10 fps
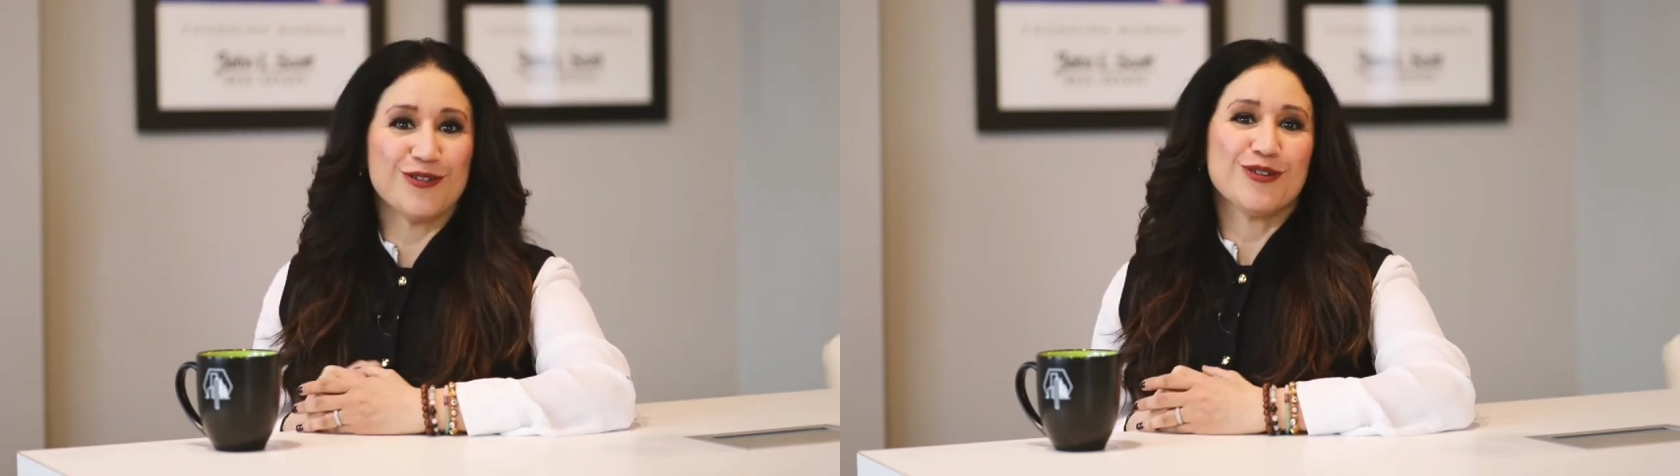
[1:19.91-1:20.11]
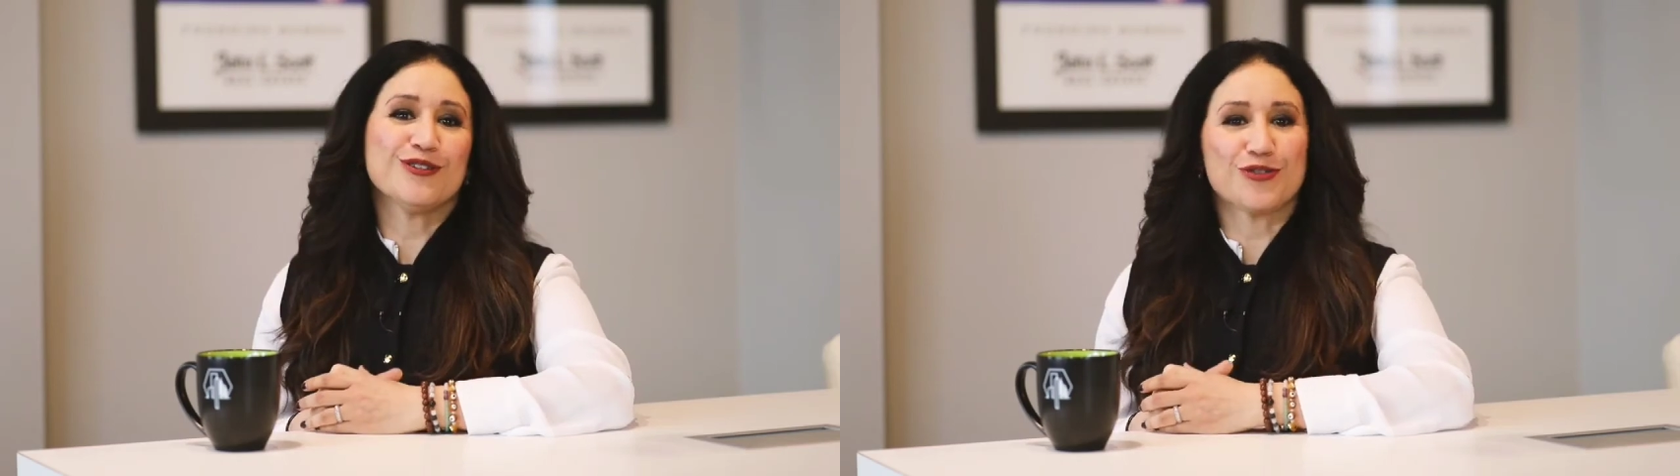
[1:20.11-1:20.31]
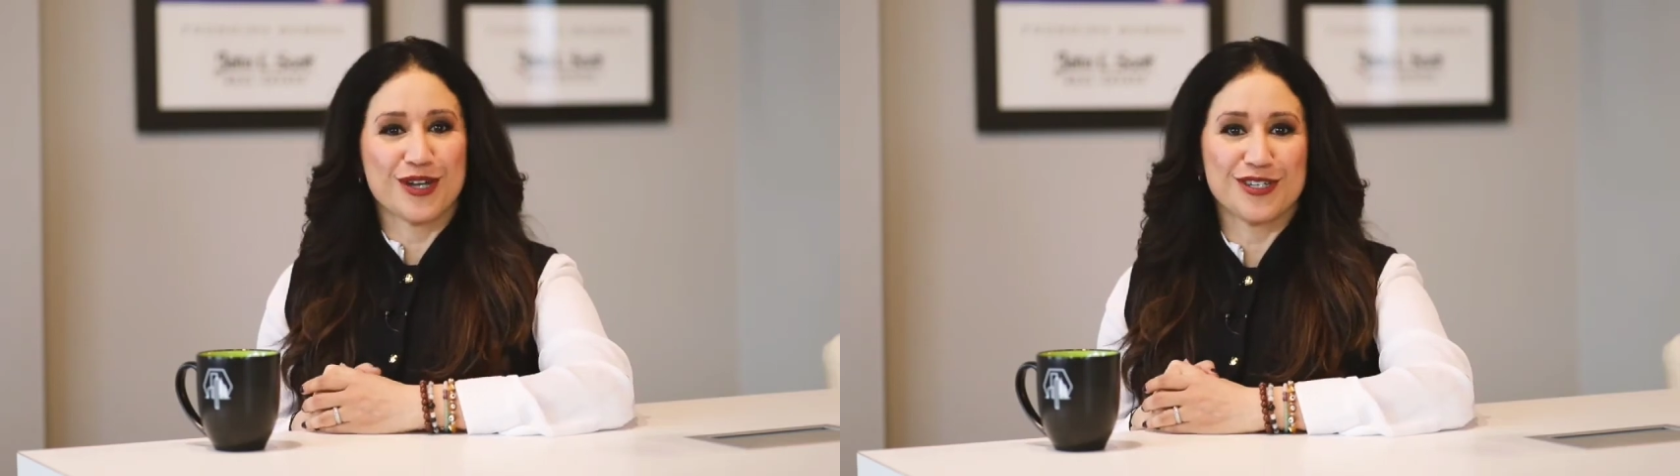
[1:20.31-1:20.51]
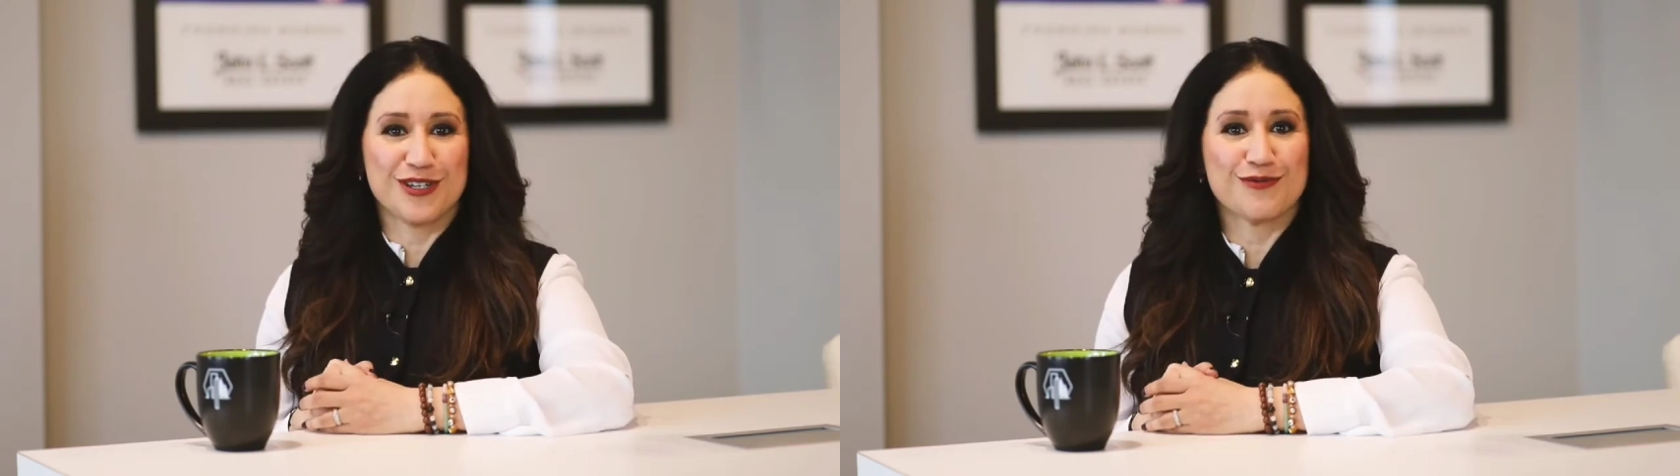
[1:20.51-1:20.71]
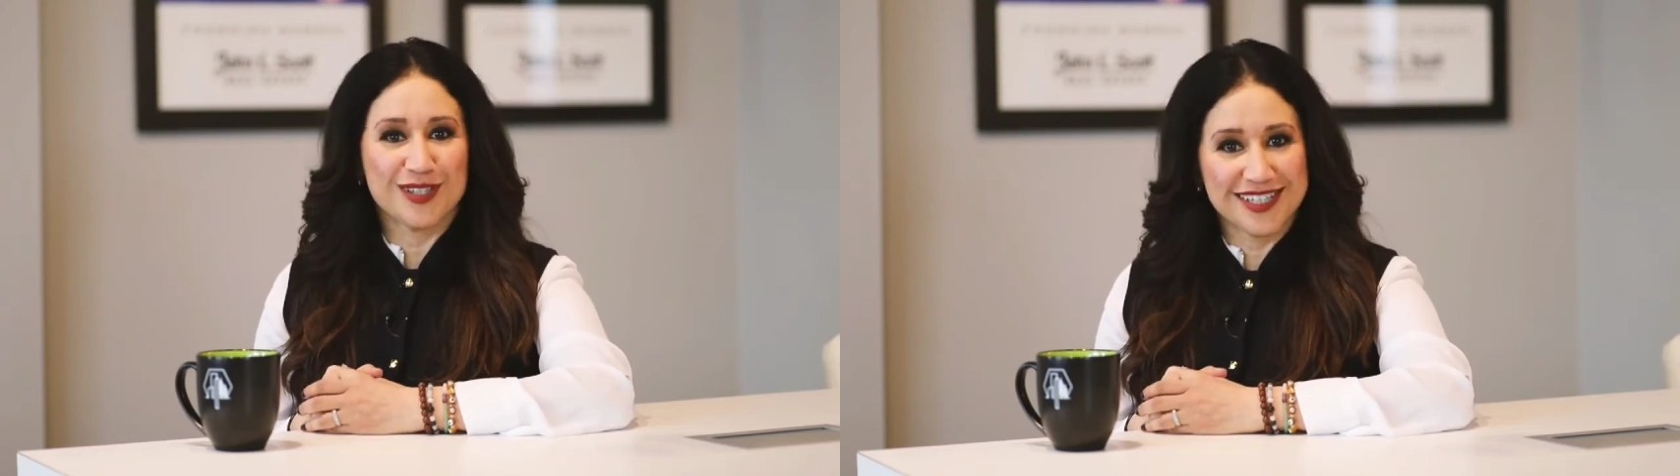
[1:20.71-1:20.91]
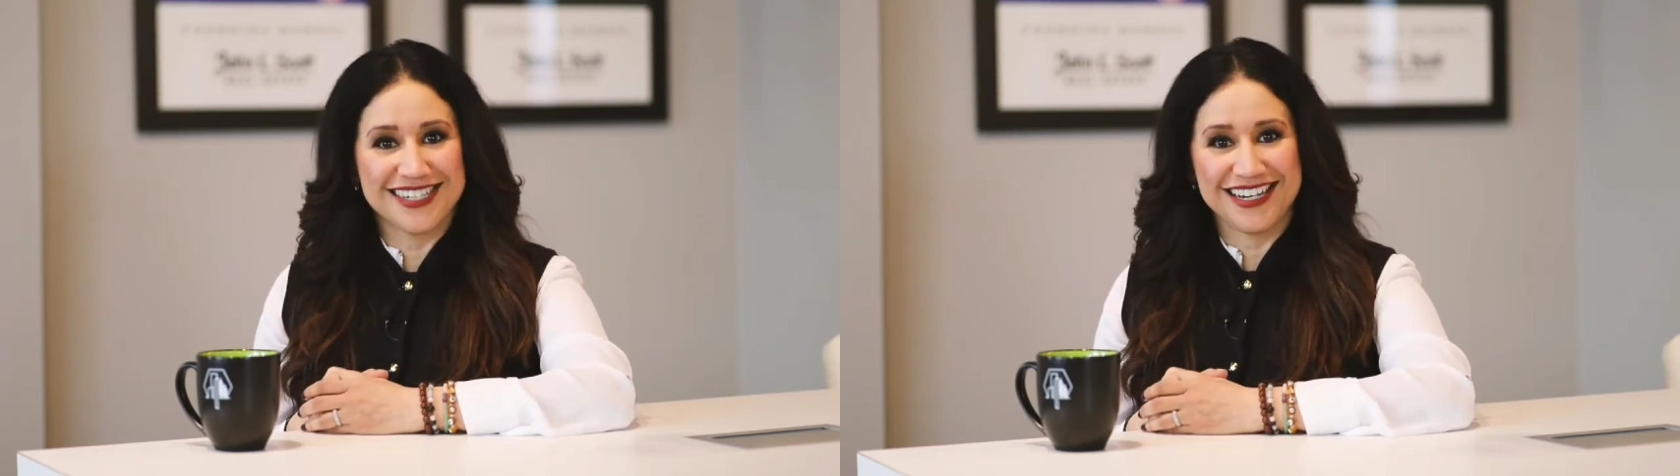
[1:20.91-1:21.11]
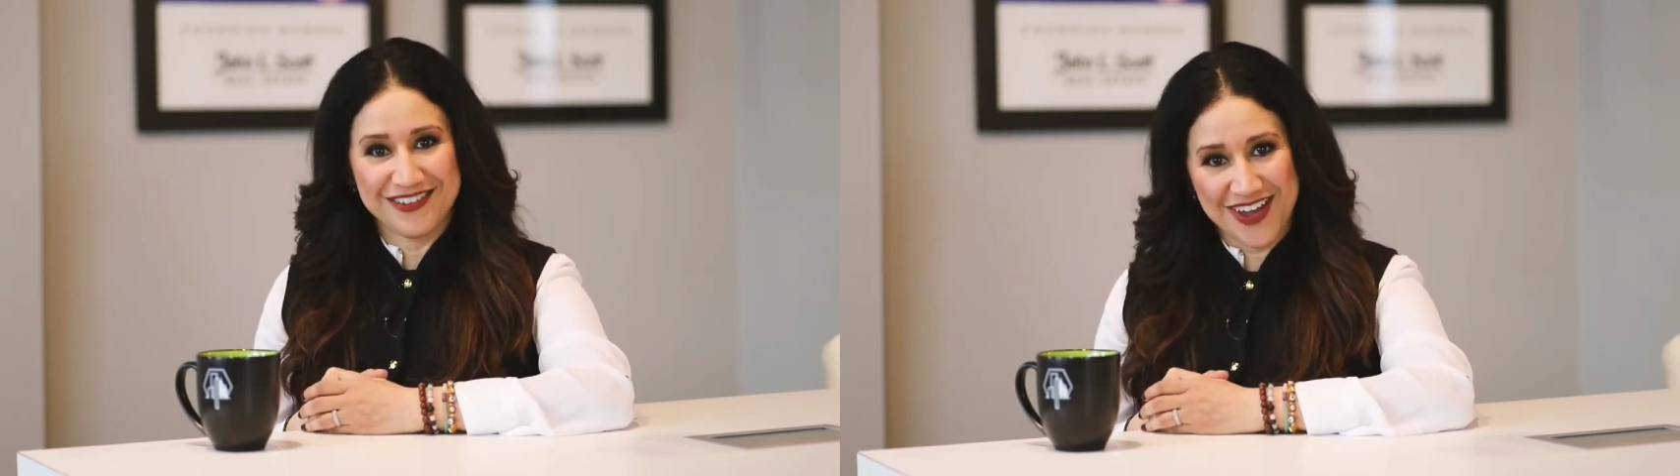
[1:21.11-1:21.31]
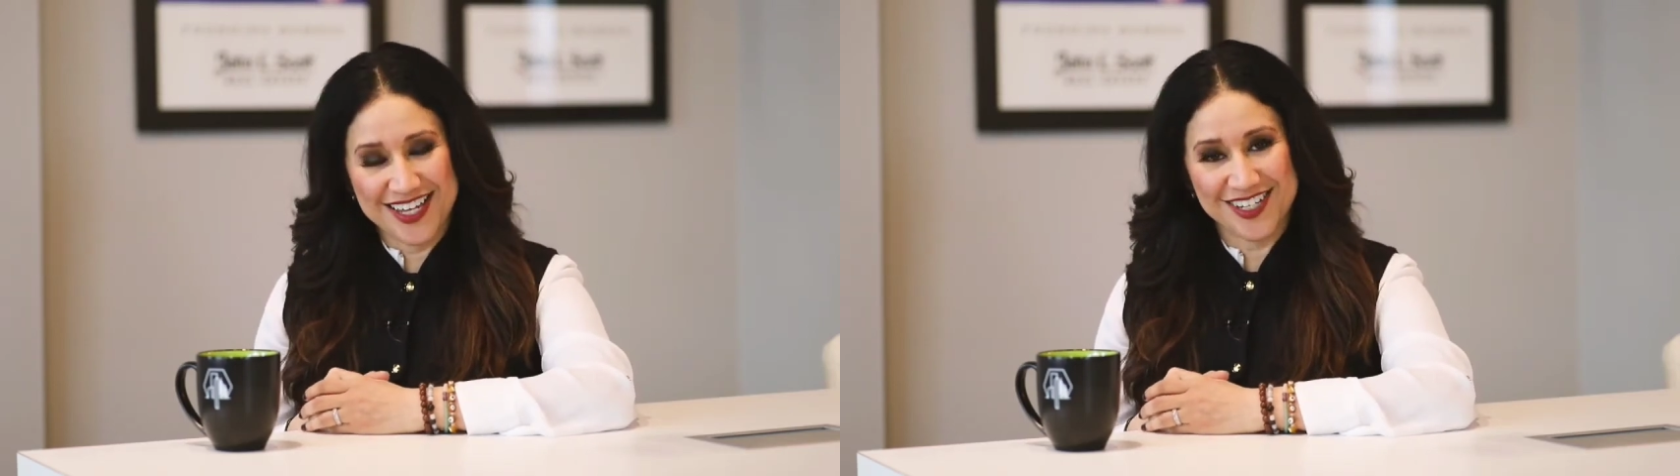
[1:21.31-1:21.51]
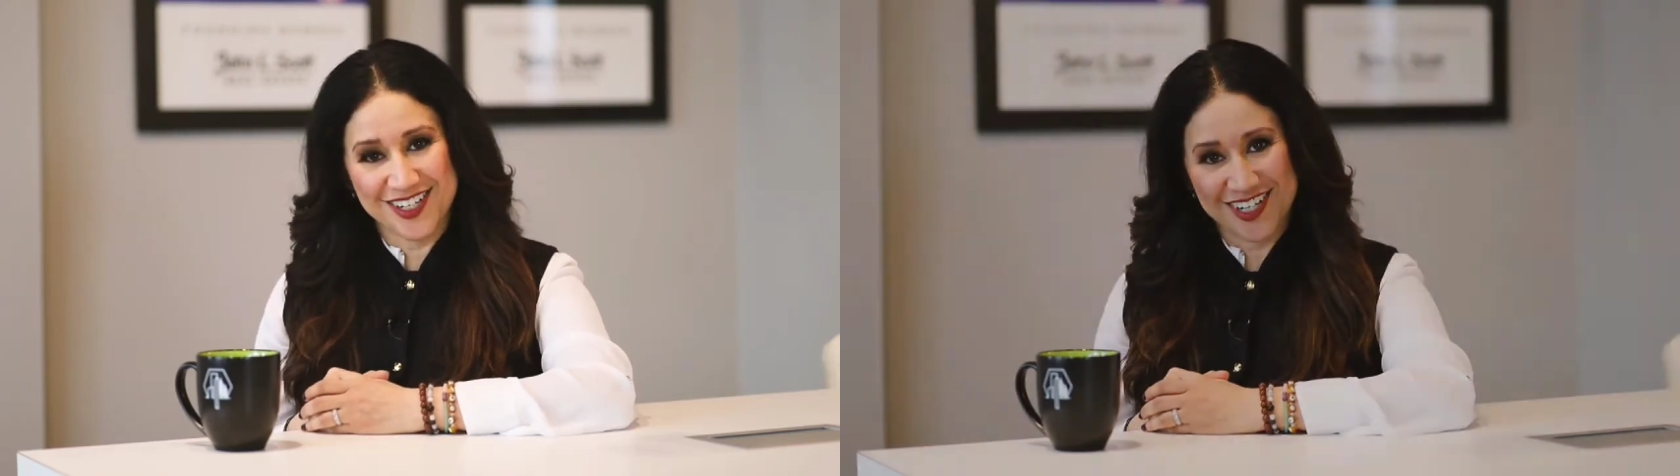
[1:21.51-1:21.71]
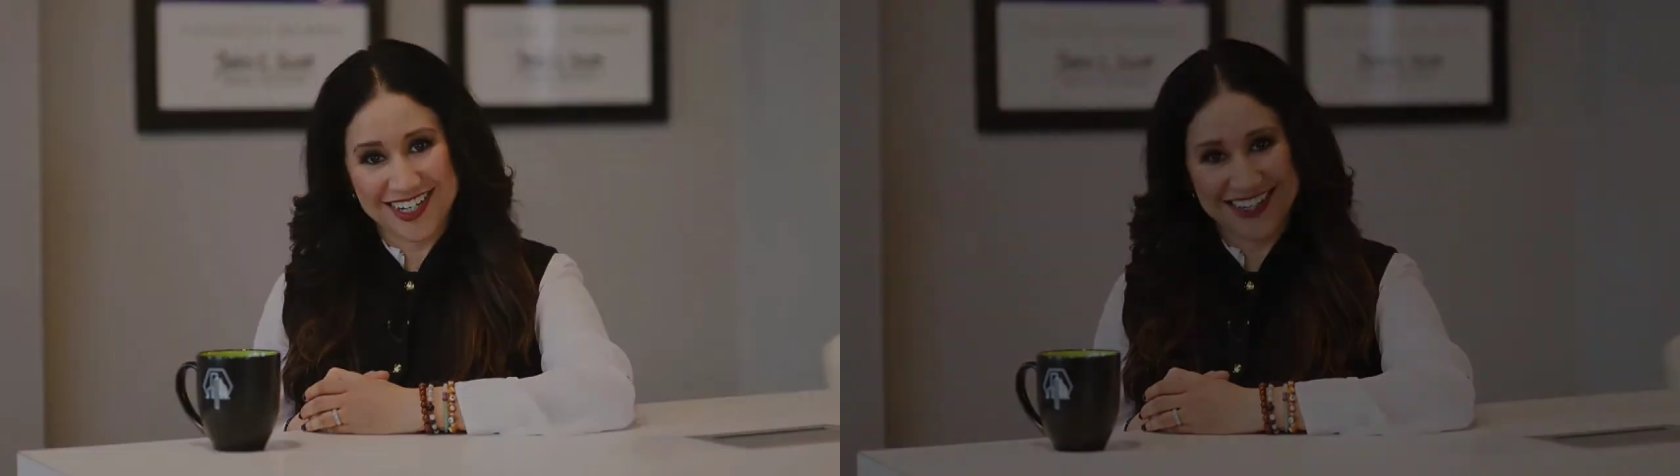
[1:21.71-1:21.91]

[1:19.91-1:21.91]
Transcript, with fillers: local trusted real estate advisor.